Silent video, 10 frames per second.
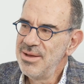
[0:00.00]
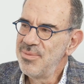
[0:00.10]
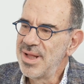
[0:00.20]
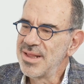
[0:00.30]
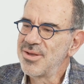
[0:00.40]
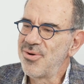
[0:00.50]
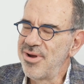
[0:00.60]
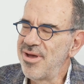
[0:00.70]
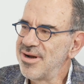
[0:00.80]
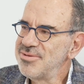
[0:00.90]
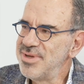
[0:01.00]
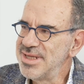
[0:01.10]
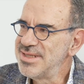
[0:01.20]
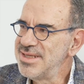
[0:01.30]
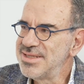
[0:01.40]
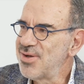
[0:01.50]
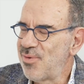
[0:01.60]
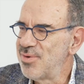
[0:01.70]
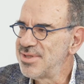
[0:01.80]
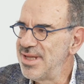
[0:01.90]
Well, coronary artery disease
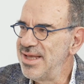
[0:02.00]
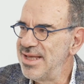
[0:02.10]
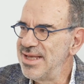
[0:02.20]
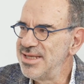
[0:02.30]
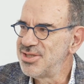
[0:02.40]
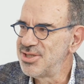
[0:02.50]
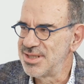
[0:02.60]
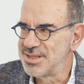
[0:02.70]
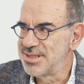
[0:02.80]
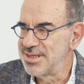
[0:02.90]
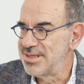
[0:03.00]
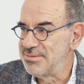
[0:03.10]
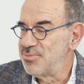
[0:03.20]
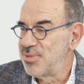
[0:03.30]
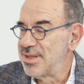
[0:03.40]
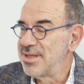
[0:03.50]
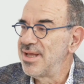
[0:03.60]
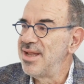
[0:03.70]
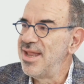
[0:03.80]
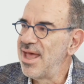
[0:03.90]
obviously is just, uh, well,
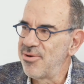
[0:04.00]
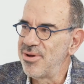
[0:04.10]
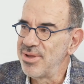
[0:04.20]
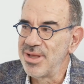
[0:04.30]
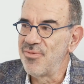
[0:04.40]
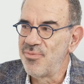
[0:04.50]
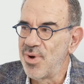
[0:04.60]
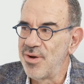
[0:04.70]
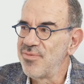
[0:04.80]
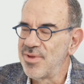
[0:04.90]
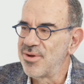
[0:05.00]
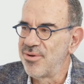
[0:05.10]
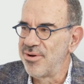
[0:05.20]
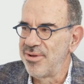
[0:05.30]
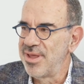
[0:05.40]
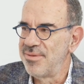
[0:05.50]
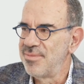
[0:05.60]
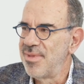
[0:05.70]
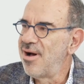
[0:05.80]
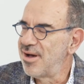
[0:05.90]
a narrowing of one of the coronary mm
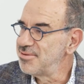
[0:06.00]
-hmm.